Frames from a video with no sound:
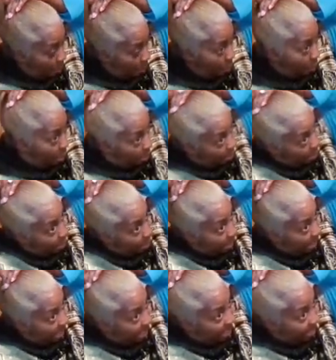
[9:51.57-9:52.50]
oil on
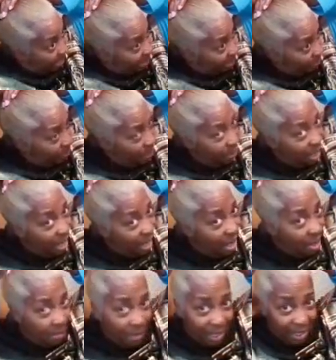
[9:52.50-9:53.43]
the ends of your
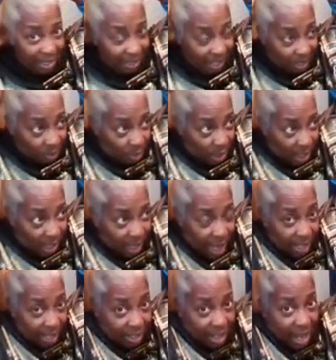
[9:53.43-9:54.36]
hair because that's where a
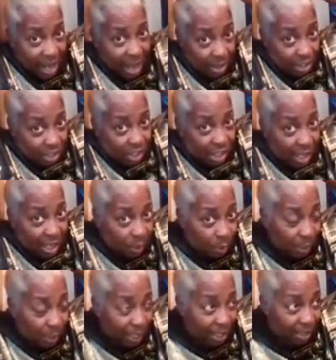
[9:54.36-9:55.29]
lot of damage
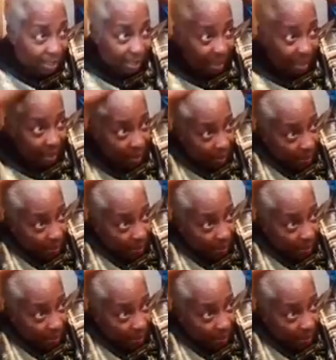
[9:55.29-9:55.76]
takes place.